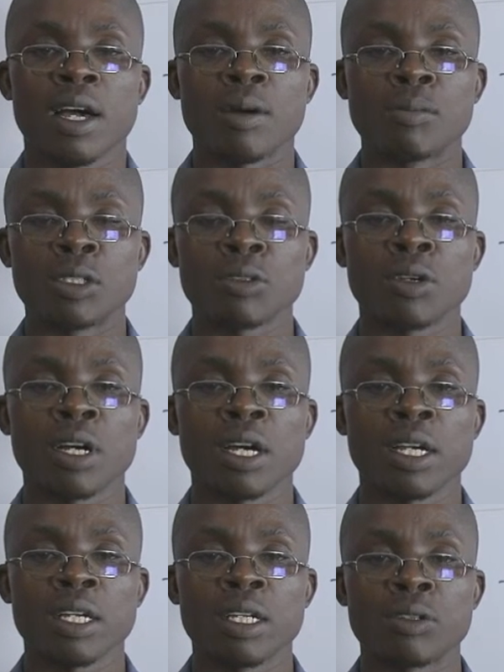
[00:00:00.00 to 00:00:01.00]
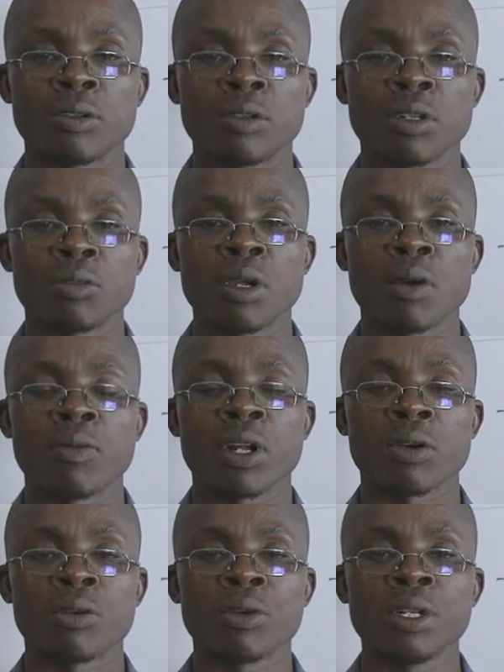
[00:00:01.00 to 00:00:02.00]
I'm sure it will not be a
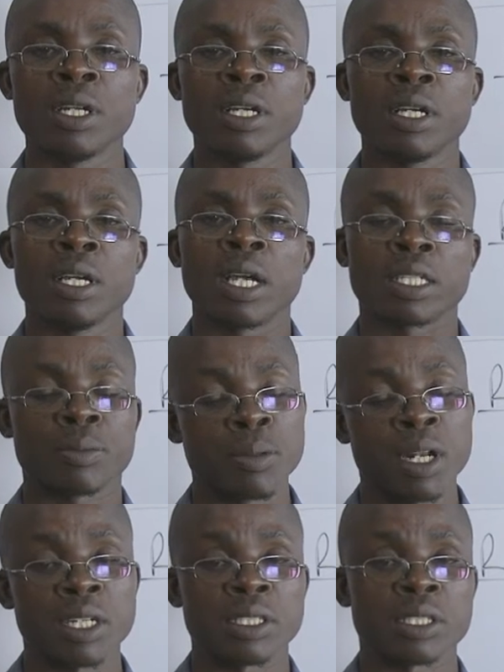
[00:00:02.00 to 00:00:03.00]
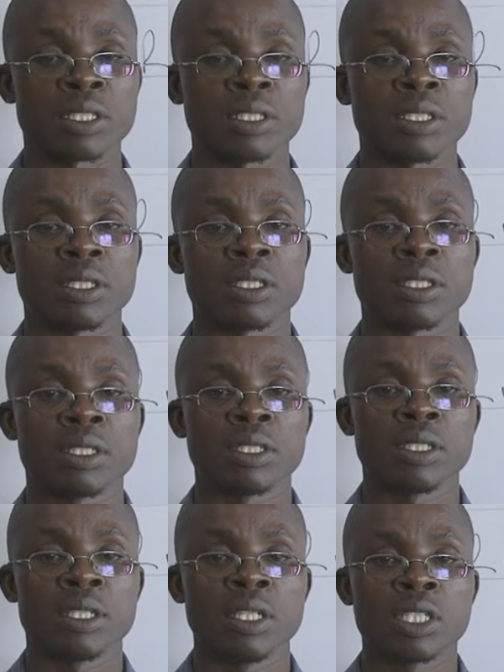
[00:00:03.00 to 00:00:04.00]
very good experience.
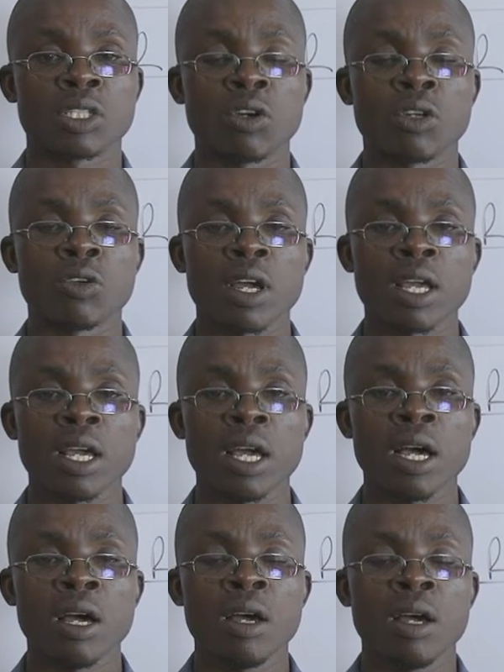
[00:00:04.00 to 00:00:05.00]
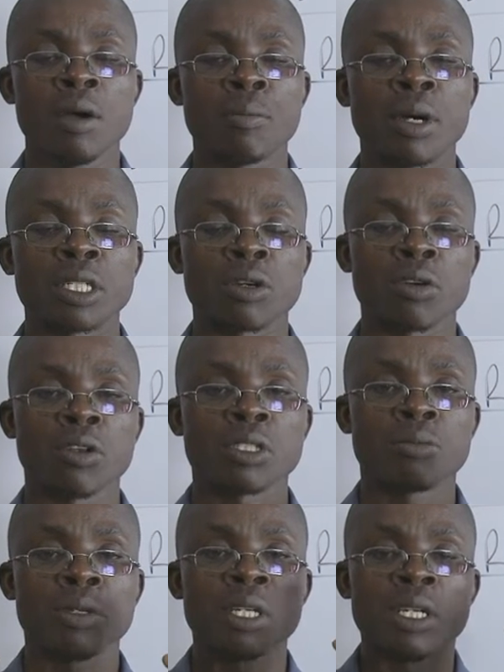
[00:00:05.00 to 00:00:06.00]
So your hair must
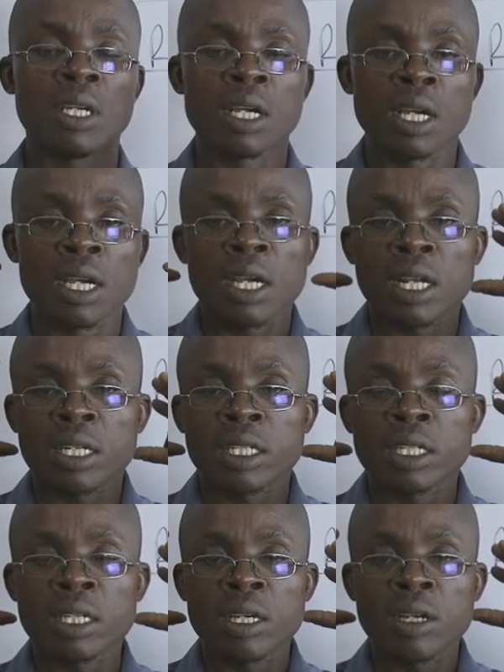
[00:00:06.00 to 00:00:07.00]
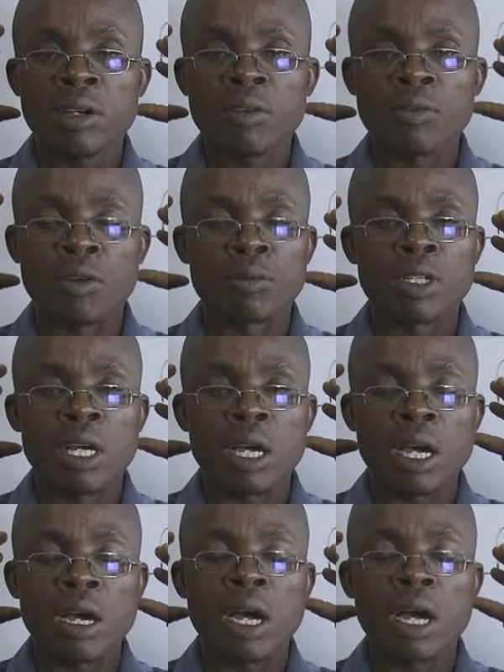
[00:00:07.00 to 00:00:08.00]
always be held from
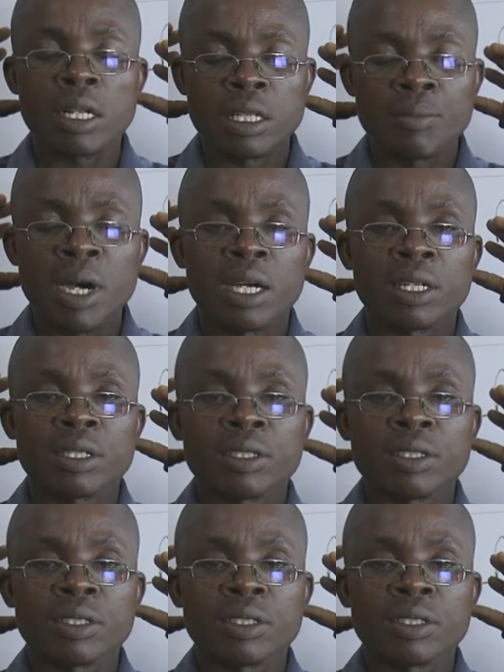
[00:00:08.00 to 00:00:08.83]
at the back.